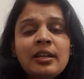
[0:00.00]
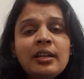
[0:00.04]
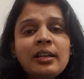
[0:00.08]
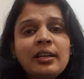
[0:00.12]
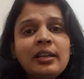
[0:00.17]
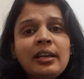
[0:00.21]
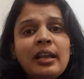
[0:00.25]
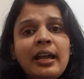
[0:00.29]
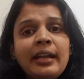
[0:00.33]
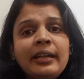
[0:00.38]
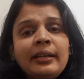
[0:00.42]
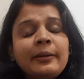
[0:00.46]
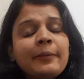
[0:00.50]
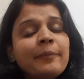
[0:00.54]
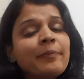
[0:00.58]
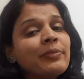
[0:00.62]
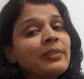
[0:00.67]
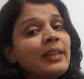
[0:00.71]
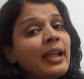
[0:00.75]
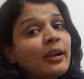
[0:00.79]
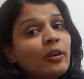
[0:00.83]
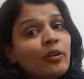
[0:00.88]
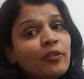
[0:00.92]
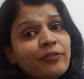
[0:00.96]
like
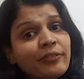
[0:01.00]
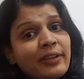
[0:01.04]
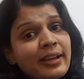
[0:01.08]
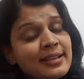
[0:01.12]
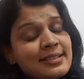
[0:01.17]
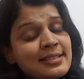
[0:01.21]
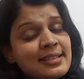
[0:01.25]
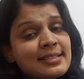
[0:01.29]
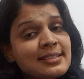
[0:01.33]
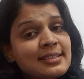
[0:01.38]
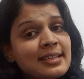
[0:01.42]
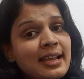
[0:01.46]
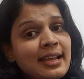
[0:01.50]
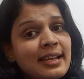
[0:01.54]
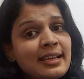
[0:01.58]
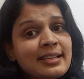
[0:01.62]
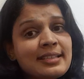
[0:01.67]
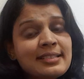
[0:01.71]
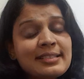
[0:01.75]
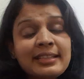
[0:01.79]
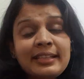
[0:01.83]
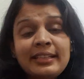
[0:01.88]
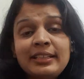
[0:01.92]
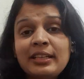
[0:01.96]
lack of
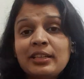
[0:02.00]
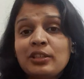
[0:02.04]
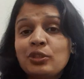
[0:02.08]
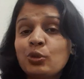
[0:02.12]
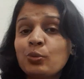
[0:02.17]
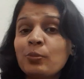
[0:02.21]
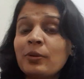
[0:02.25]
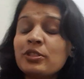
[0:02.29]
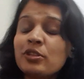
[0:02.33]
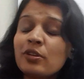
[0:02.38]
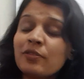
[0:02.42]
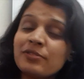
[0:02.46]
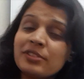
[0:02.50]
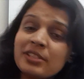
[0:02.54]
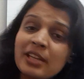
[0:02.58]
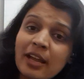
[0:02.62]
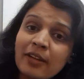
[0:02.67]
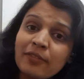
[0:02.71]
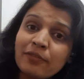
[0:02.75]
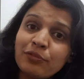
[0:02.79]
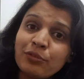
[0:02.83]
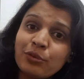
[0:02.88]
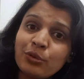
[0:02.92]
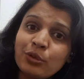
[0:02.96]
exercise, eating too much of
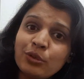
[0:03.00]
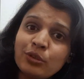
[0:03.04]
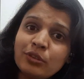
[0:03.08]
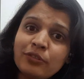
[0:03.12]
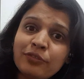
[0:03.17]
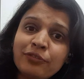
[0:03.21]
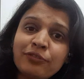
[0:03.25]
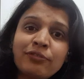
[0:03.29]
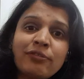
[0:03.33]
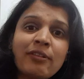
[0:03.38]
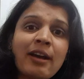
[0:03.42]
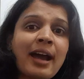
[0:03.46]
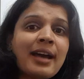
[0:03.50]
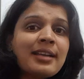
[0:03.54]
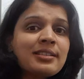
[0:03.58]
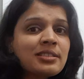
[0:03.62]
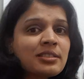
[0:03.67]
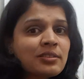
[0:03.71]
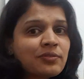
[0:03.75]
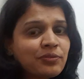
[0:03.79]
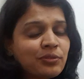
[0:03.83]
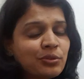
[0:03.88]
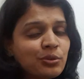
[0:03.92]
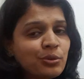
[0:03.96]
junk food, fast
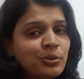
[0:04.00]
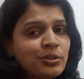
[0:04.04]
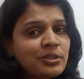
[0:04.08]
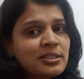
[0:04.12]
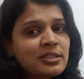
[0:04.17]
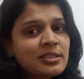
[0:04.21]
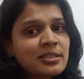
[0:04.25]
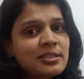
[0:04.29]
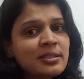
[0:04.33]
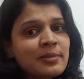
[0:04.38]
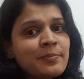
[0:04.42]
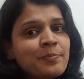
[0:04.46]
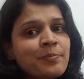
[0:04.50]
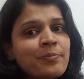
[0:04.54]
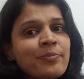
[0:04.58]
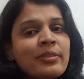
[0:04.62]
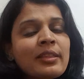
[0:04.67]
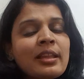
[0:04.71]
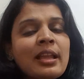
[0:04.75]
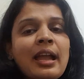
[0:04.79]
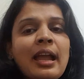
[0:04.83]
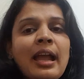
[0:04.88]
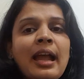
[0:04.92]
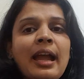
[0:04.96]
foods,
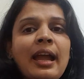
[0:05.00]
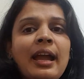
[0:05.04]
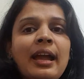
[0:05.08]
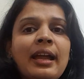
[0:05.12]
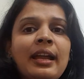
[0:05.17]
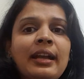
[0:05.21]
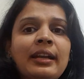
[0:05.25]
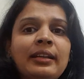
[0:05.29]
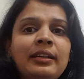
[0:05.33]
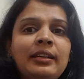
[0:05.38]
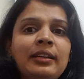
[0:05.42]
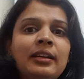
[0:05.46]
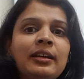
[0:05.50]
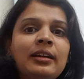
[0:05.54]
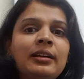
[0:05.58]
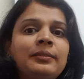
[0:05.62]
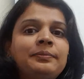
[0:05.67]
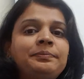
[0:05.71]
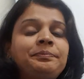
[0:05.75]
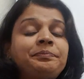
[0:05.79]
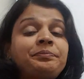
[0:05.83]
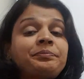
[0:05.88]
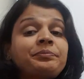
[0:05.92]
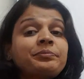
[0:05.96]
and
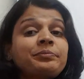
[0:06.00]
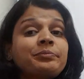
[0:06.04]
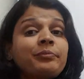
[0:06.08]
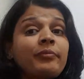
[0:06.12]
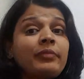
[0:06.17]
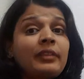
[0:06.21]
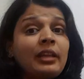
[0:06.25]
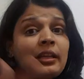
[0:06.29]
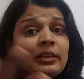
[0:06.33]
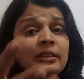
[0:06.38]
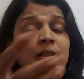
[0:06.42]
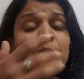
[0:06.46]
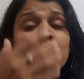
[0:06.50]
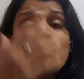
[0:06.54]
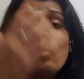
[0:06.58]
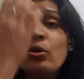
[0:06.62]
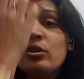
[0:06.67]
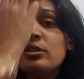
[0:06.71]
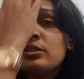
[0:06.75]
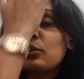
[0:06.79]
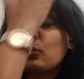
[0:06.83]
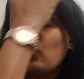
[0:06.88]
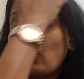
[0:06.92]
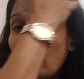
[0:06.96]
the
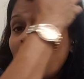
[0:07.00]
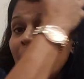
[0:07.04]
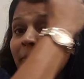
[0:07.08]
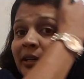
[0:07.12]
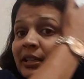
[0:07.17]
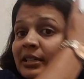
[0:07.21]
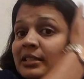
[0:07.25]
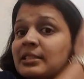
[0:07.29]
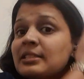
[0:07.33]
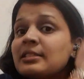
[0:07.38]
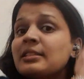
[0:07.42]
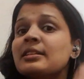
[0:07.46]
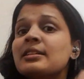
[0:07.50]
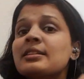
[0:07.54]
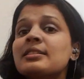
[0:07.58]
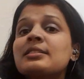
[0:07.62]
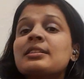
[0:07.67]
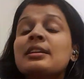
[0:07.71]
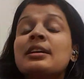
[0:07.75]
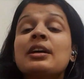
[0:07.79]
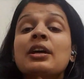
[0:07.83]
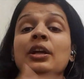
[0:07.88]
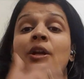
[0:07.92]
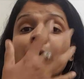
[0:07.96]
most commonest is
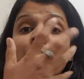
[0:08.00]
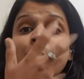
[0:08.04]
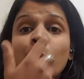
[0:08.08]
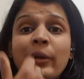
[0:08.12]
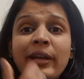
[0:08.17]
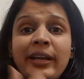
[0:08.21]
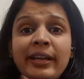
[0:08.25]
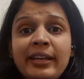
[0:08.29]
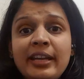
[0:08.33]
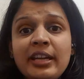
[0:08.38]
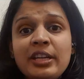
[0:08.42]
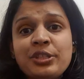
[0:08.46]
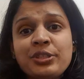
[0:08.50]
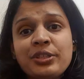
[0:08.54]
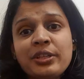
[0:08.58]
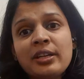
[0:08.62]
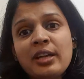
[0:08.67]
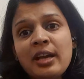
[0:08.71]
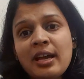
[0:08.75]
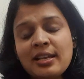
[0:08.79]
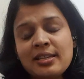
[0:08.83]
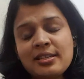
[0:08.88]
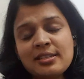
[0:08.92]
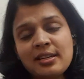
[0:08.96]
radiation
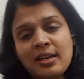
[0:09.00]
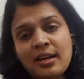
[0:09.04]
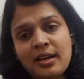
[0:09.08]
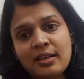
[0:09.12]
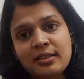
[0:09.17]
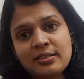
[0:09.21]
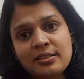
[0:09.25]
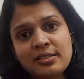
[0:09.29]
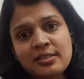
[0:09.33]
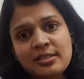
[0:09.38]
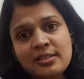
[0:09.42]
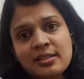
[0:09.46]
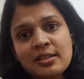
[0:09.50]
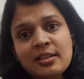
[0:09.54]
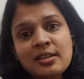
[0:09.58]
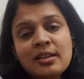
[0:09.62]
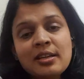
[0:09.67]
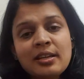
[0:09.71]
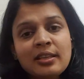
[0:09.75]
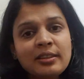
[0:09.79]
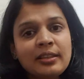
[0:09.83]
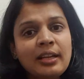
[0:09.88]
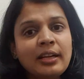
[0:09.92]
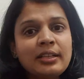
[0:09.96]
hazards.
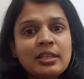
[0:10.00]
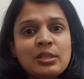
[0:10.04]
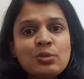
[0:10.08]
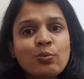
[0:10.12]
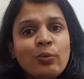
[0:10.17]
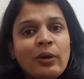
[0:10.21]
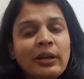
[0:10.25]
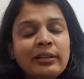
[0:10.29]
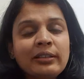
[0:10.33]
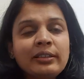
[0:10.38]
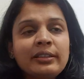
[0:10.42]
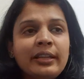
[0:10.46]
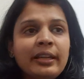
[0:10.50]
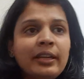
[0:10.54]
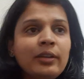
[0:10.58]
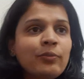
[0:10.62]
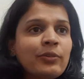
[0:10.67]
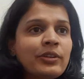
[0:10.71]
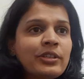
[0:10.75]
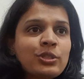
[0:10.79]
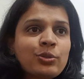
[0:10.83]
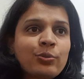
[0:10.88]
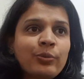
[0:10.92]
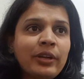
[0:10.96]
That is one thing
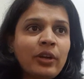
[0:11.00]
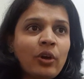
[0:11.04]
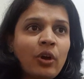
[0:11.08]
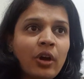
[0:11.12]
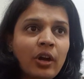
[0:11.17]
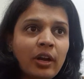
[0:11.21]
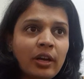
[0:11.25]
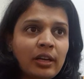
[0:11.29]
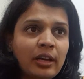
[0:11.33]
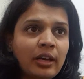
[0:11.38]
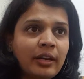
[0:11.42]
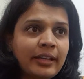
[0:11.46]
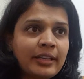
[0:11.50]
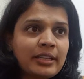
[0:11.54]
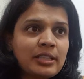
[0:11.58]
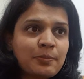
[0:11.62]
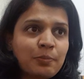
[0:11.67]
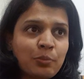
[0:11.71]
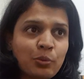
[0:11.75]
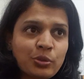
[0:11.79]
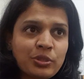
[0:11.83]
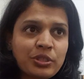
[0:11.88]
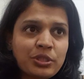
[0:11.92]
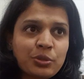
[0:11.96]
which we all are
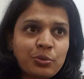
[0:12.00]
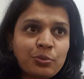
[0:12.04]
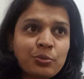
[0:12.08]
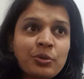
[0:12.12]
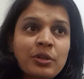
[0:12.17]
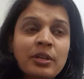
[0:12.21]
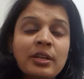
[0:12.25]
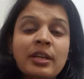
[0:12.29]
exposed to.